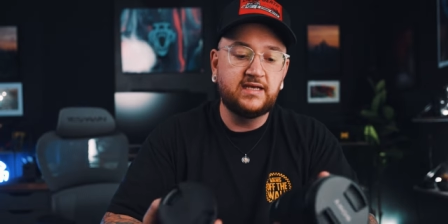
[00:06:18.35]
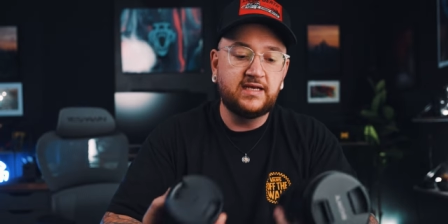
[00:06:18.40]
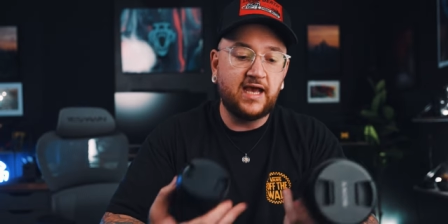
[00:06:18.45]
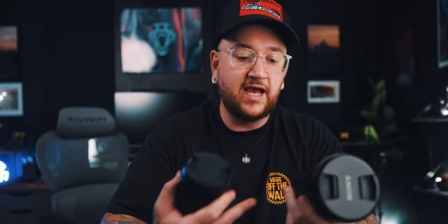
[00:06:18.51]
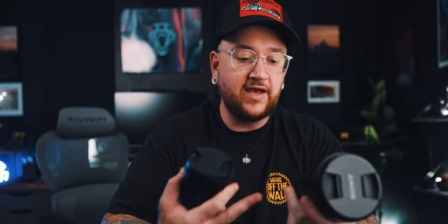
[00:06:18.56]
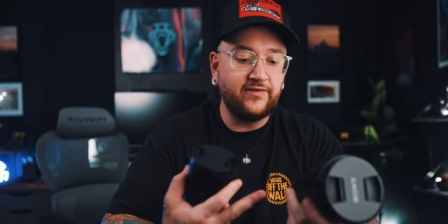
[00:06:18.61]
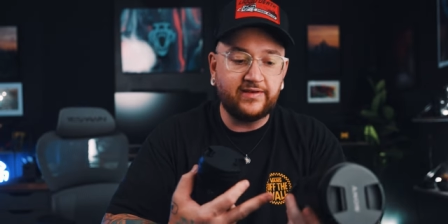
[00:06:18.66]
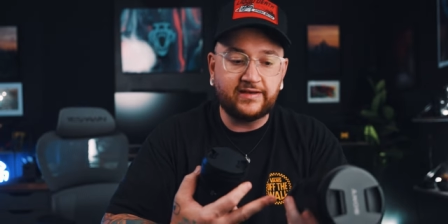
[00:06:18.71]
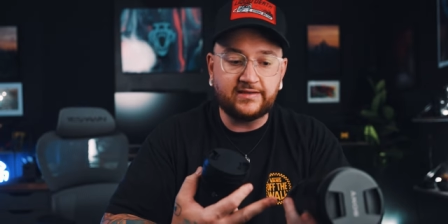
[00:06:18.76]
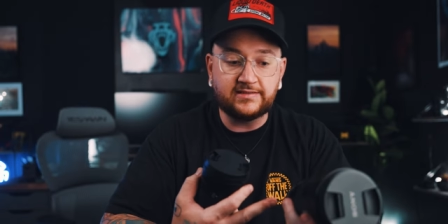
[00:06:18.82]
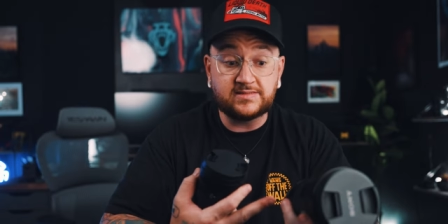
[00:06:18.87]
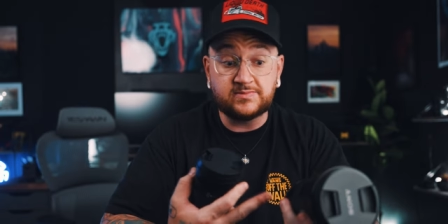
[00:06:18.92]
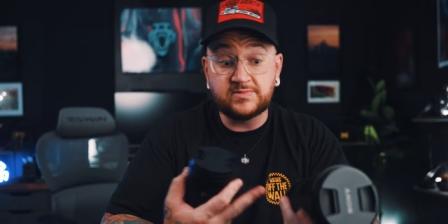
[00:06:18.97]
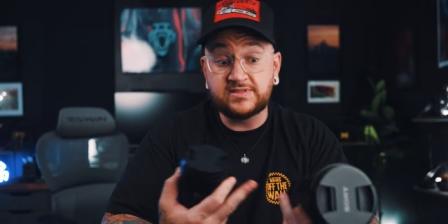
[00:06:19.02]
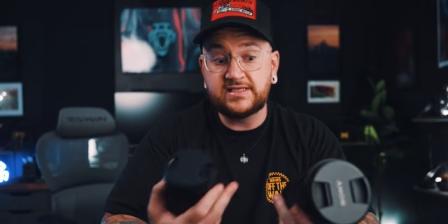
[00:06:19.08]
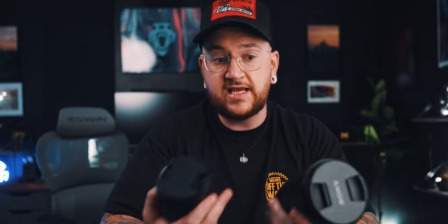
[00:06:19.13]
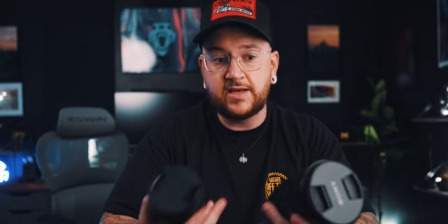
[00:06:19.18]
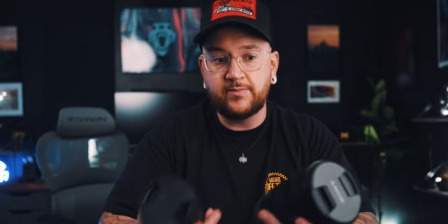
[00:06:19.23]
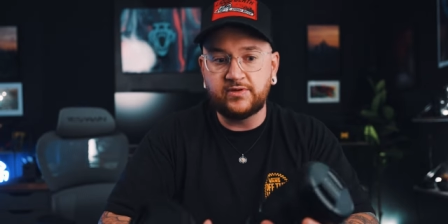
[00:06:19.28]
having some
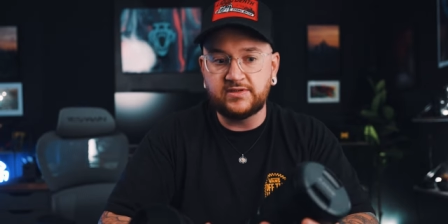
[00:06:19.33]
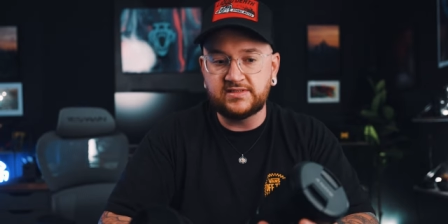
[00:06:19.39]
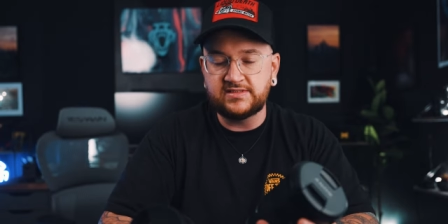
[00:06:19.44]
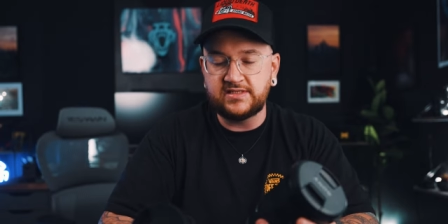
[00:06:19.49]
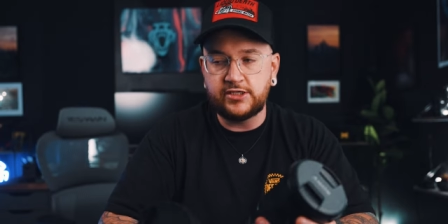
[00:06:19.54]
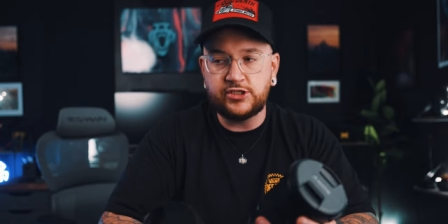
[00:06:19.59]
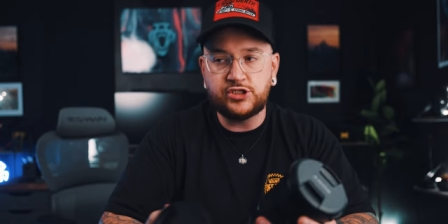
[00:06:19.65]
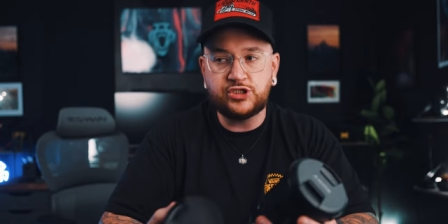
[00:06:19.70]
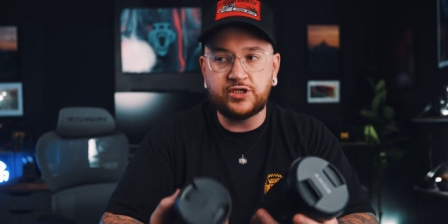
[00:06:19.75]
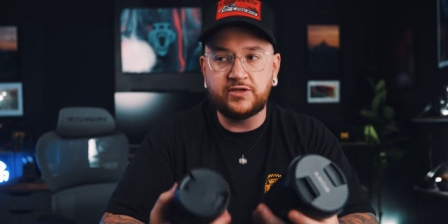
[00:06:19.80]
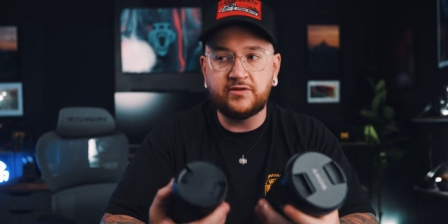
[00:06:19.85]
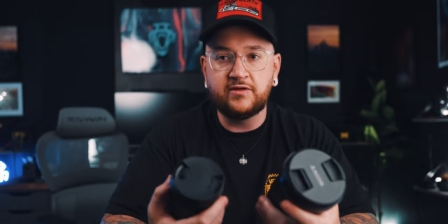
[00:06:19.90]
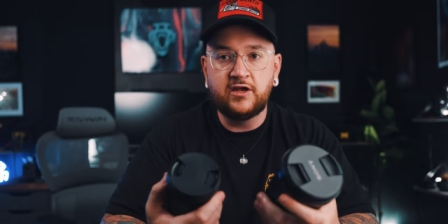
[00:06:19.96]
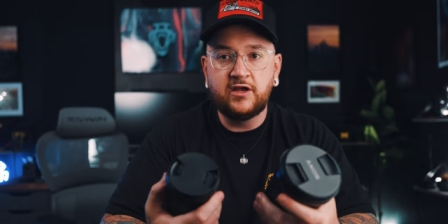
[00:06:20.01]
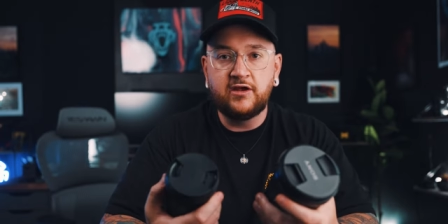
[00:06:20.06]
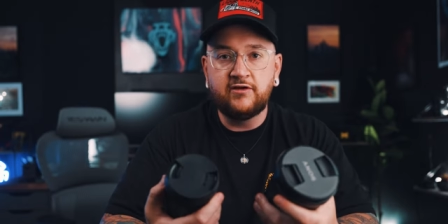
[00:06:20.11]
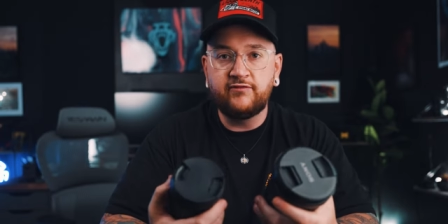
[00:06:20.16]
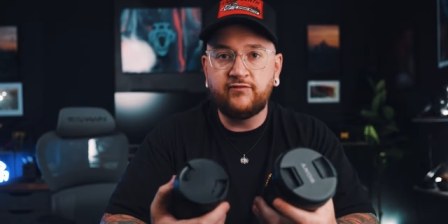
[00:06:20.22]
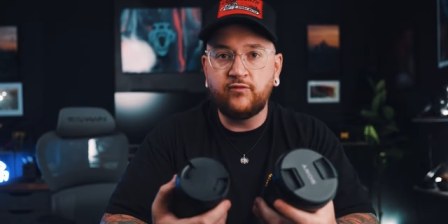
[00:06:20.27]
stabilization
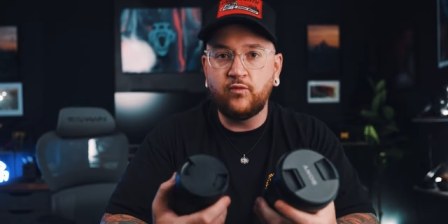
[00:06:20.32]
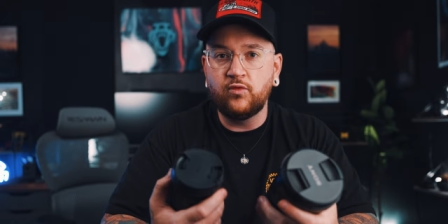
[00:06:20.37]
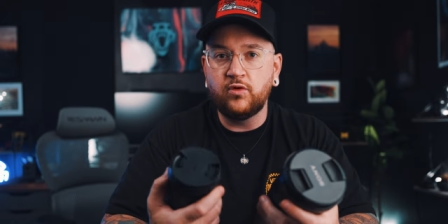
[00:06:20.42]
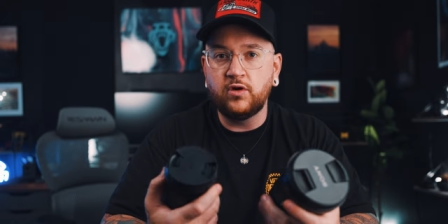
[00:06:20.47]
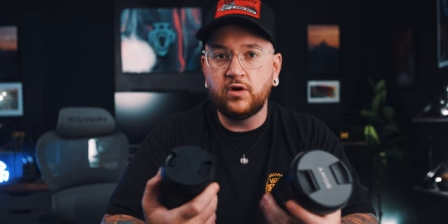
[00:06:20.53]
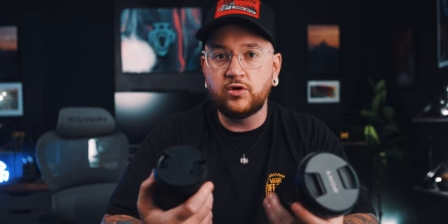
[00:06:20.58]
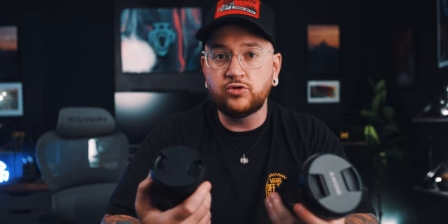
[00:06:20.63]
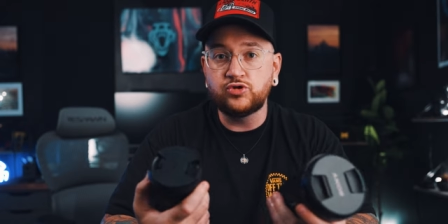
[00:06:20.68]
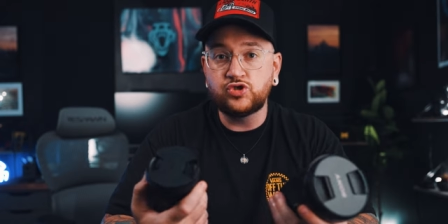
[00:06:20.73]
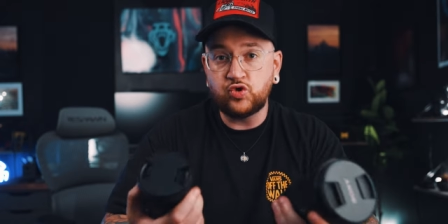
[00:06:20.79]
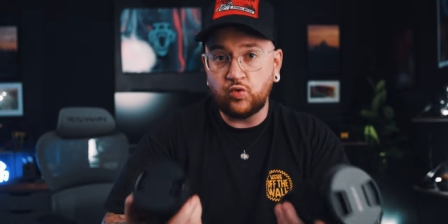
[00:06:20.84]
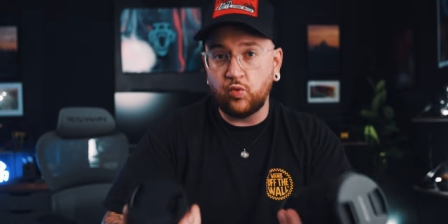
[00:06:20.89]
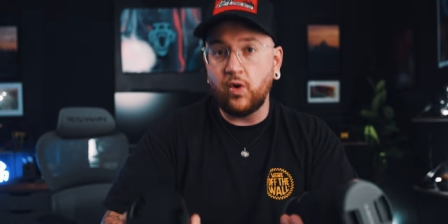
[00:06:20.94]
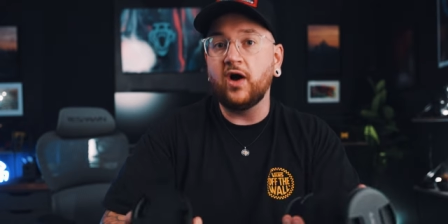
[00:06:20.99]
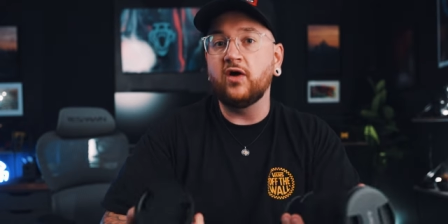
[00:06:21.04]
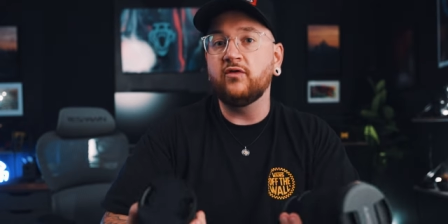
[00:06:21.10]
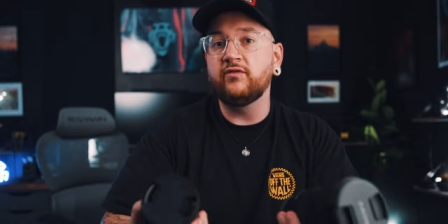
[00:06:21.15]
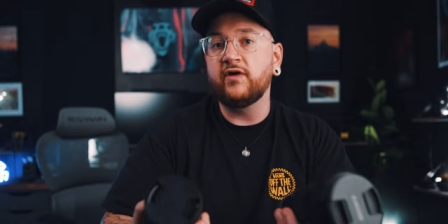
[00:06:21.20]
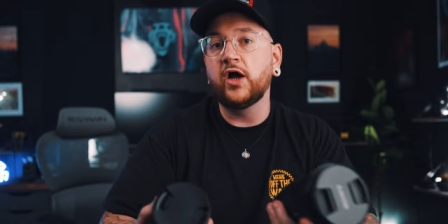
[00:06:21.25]
for
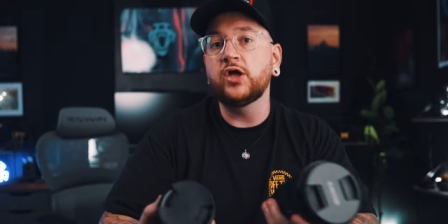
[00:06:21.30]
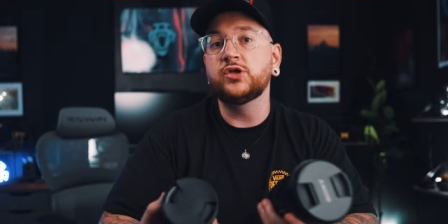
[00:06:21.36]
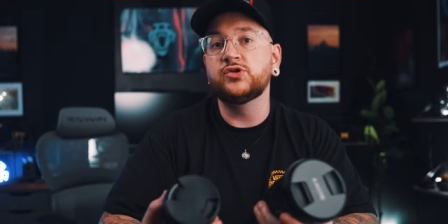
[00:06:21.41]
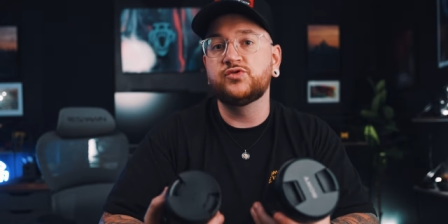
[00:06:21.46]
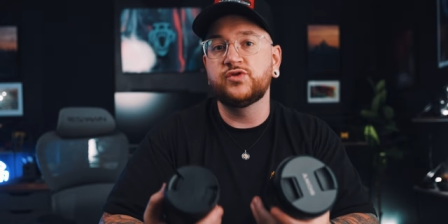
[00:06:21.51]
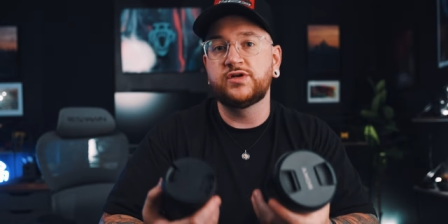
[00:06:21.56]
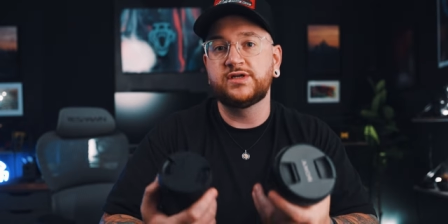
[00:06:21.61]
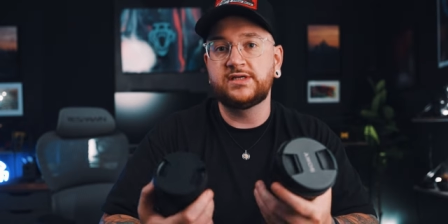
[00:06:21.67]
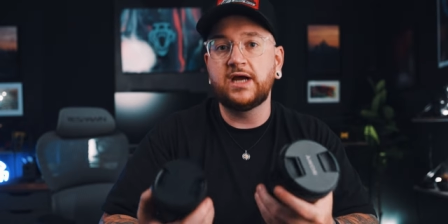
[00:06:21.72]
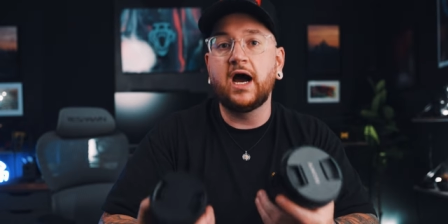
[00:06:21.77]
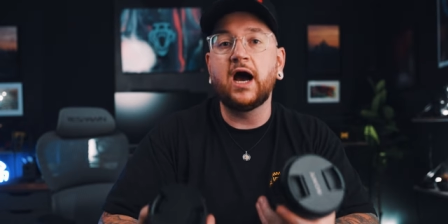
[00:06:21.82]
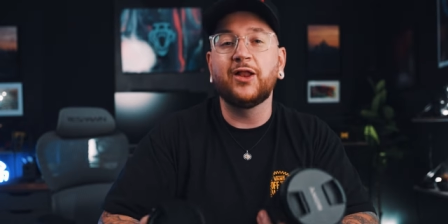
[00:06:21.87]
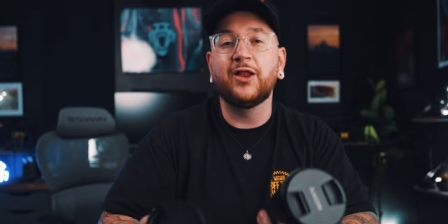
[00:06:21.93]
$1,200